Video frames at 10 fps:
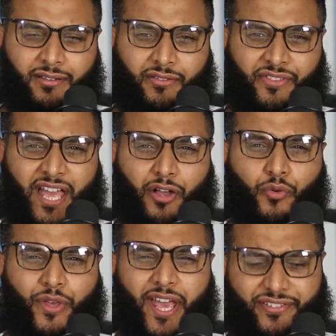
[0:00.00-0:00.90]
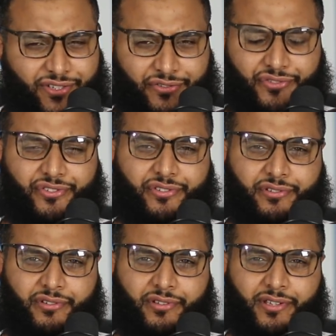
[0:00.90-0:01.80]
The acquiescence
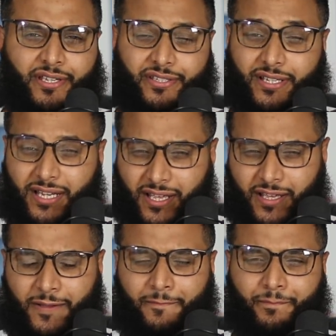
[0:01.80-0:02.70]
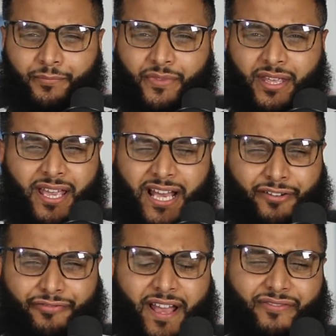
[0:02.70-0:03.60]
is clear. And in
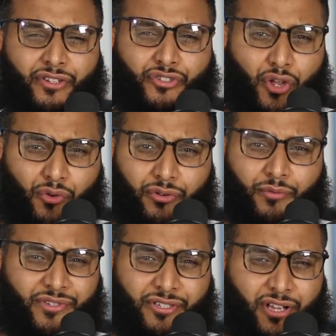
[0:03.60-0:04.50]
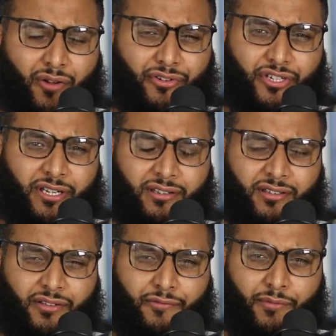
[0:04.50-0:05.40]
fact, the tone was encouraging
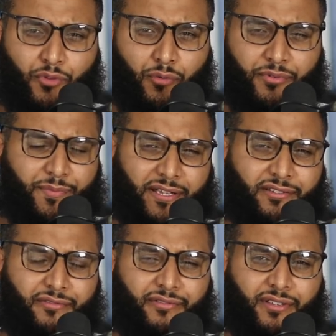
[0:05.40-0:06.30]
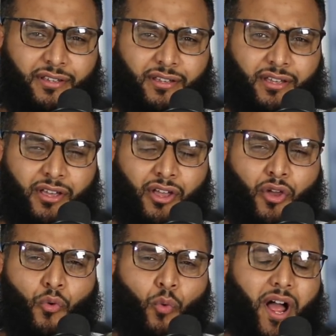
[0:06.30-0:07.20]
from your perspective.
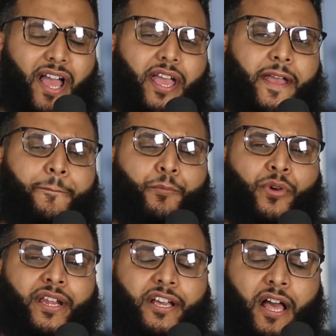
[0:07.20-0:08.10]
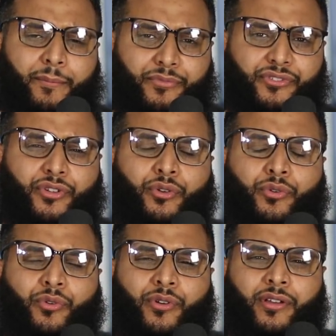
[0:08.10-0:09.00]
Why, when it comes
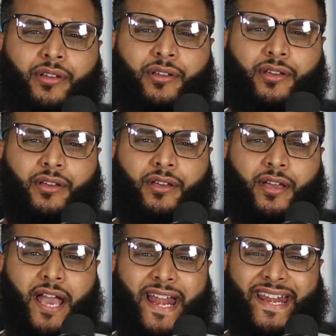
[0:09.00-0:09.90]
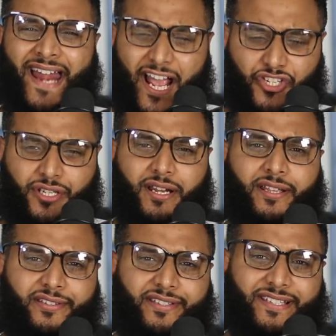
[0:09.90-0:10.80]
to a
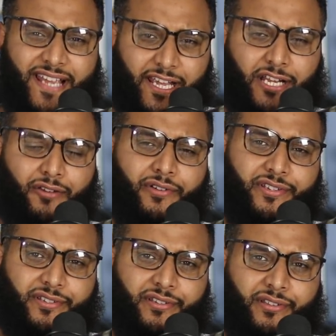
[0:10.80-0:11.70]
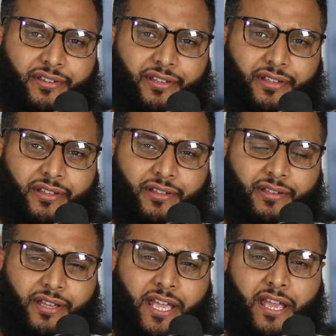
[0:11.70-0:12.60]
nationalist secularist,
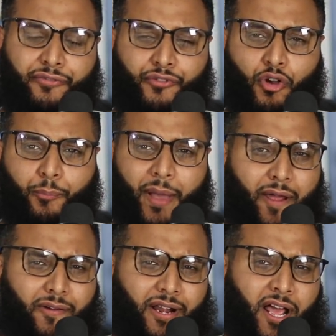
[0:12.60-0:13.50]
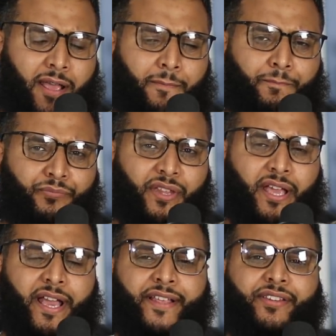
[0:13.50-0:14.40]
if your paradigm
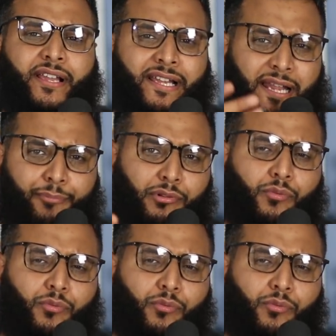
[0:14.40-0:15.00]
is a liberal